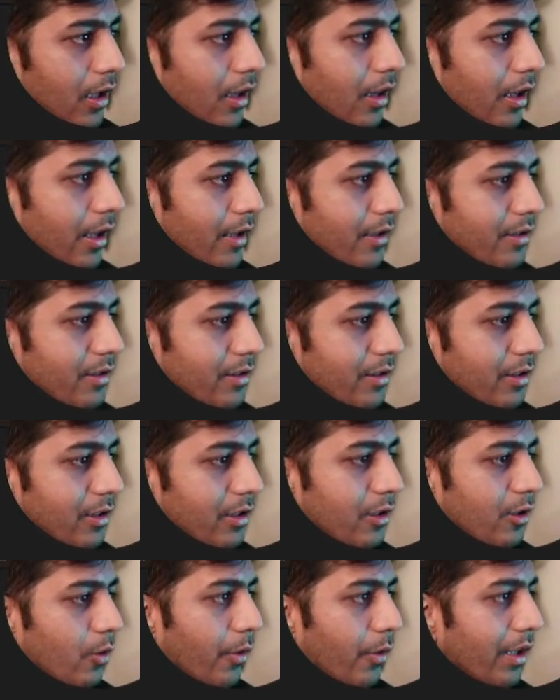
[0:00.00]

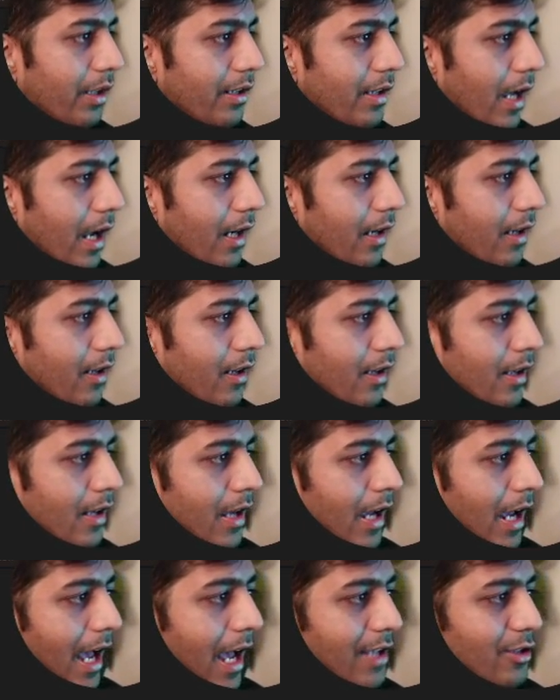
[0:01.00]
let's query that.
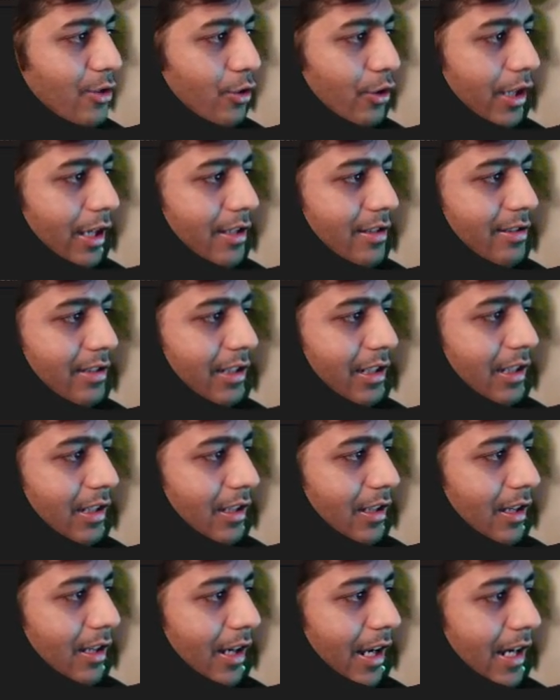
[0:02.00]
As you can see,
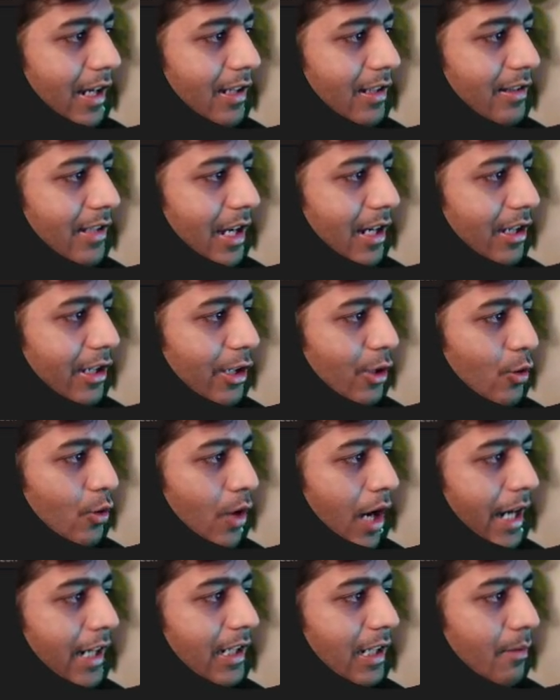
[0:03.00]
right, that new
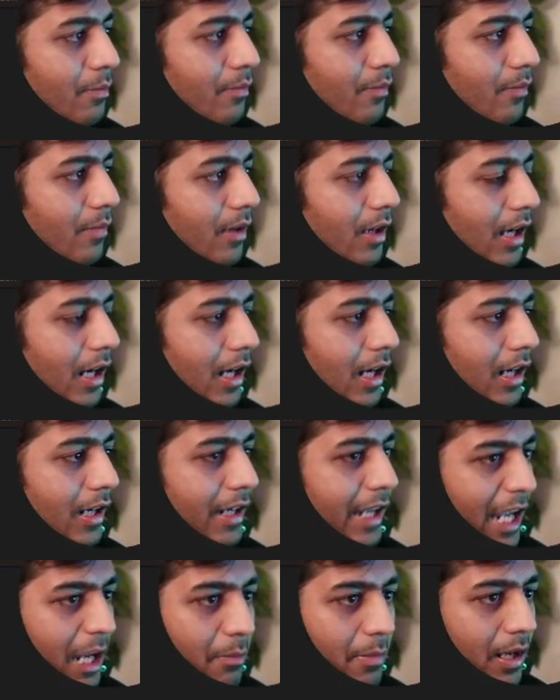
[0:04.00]
item
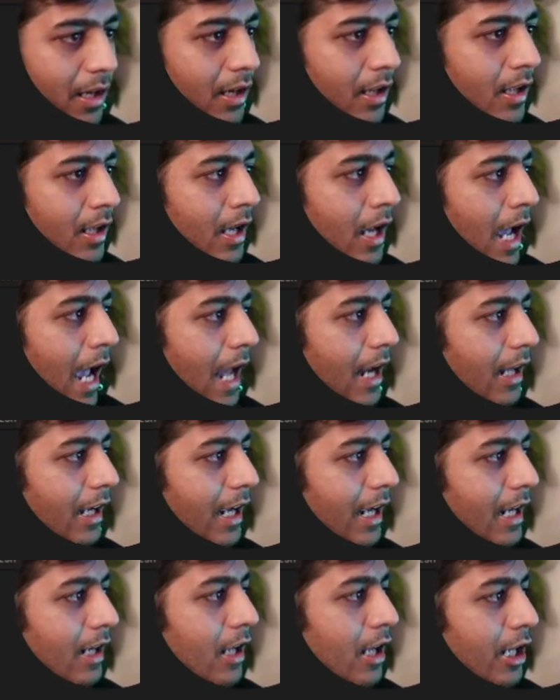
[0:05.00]
came in. And
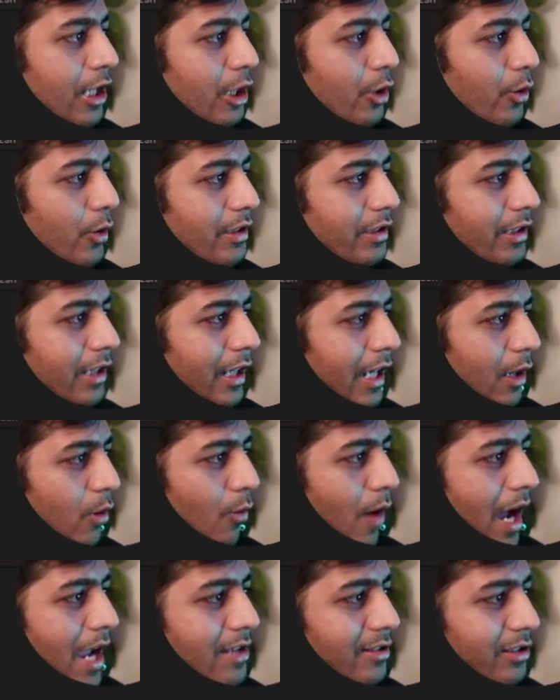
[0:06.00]
again, you will say, hey,
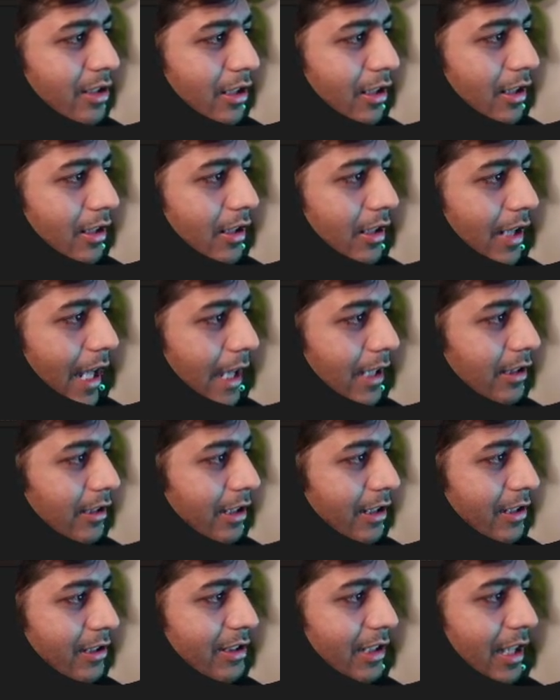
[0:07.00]
why is it like
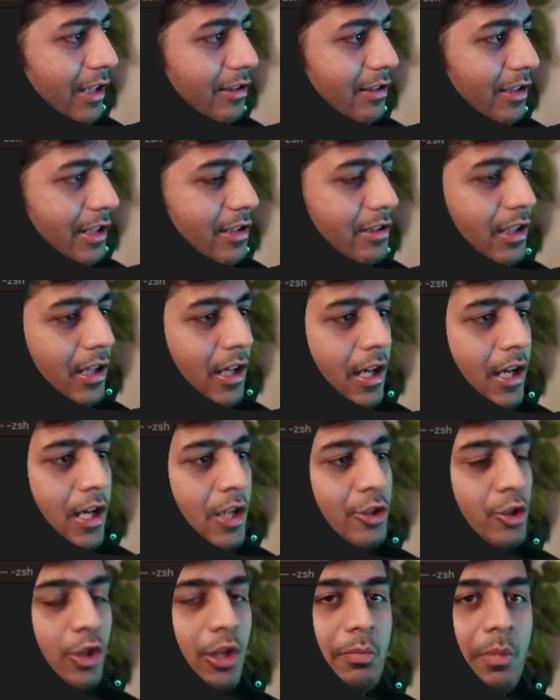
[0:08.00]
this and this?
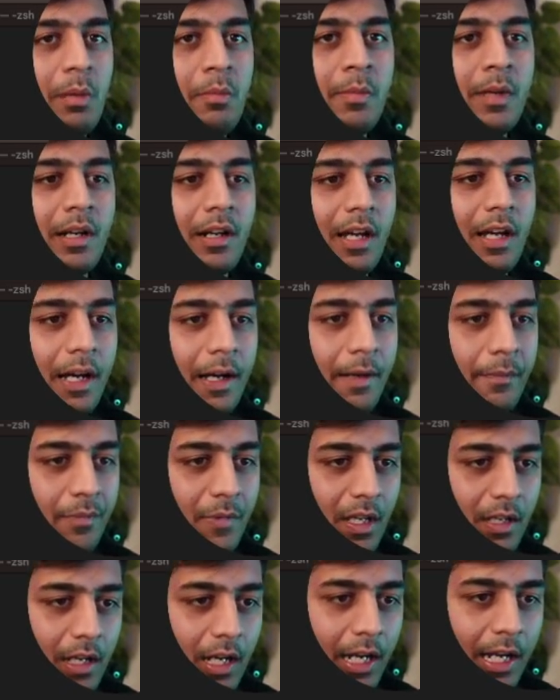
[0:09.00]
So remember,
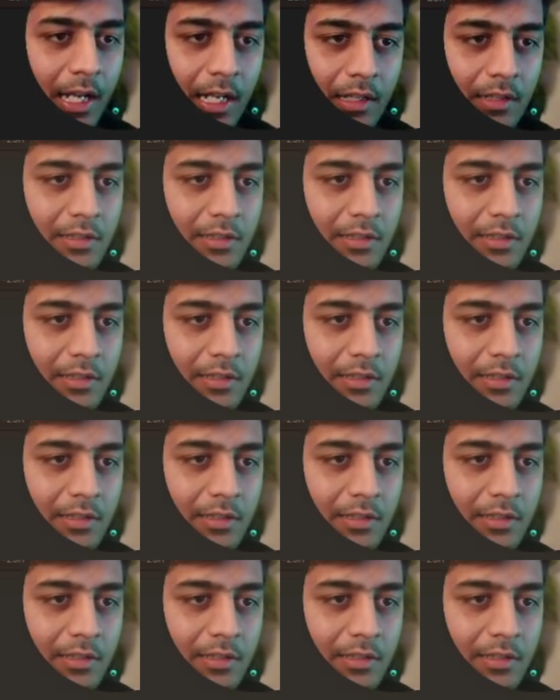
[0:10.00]
again,